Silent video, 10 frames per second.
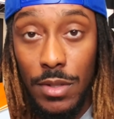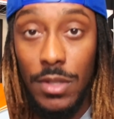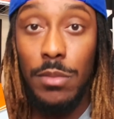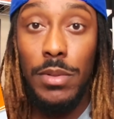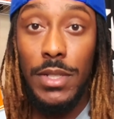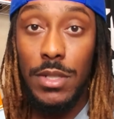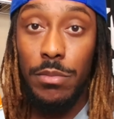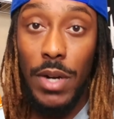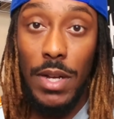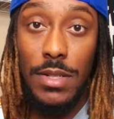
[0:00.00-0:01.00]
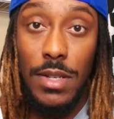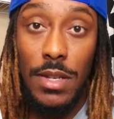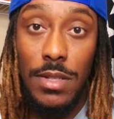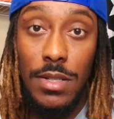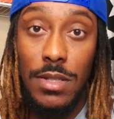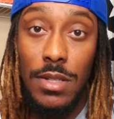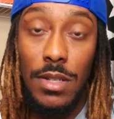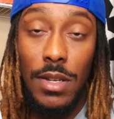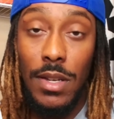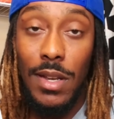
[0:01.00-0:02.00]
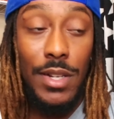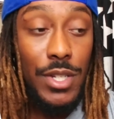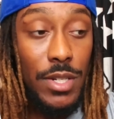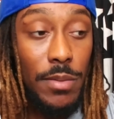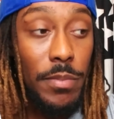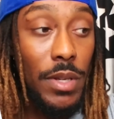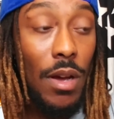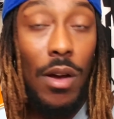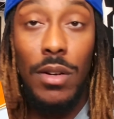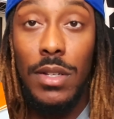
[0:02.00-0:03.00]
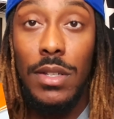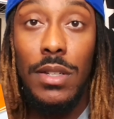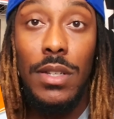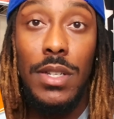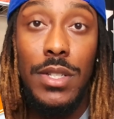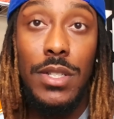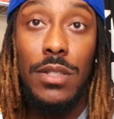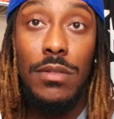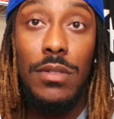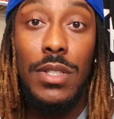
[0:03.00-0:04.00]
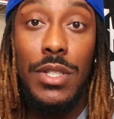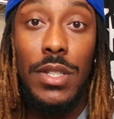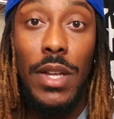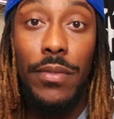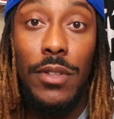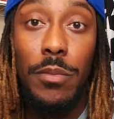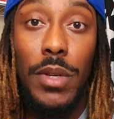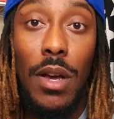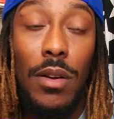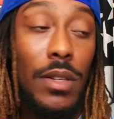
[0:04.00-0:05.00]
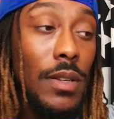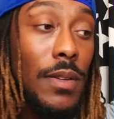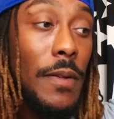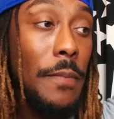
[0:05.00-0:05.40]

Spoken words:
the bleaching process, and it should be all good. It should definitely be all good.